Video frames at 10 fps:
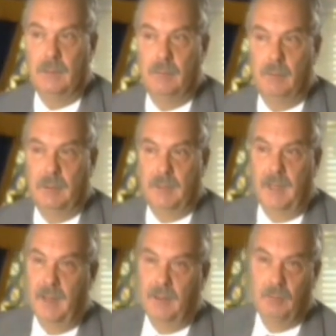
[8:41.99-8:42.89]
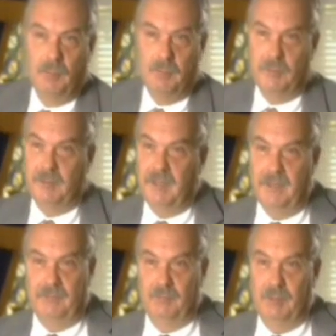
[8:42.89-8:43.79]
We weren't in hell. We weren't in
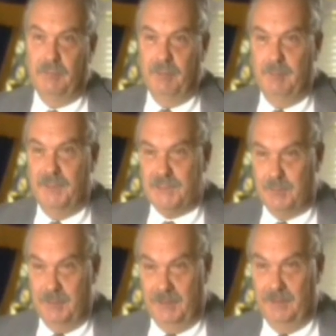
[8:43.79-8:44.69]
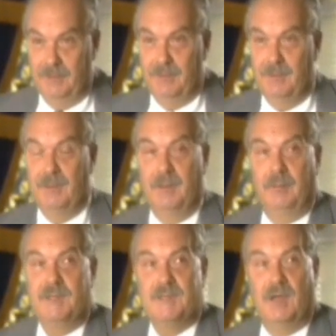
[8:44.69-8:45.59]
heaven. We were in between. And
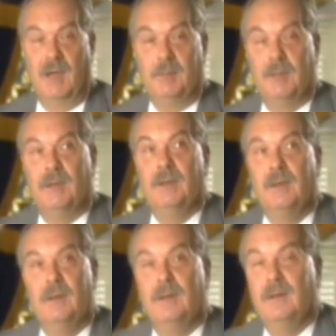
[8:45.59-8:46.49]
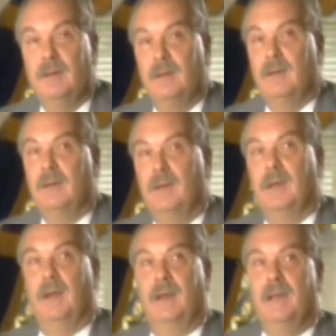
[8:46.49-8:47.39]
we stopped.
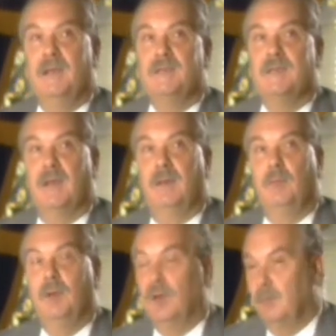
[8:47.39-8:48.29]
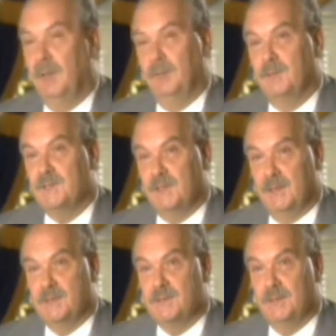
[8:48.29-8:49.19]
And He said, "We don't make
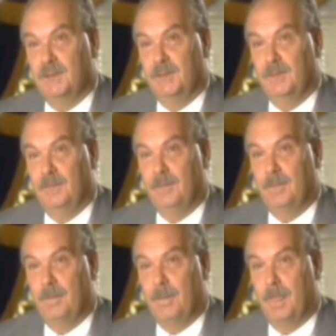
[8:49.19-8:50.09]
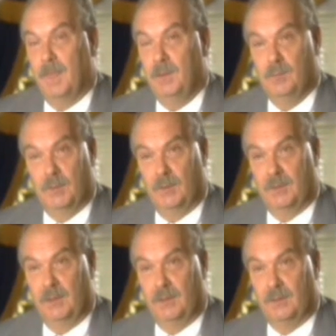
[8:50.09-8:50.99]
mistakes. You
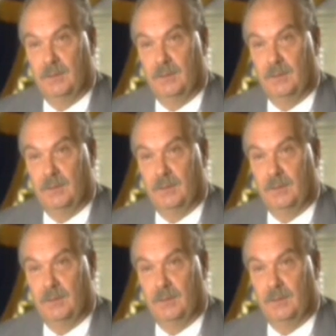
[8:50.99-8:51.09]
belong here."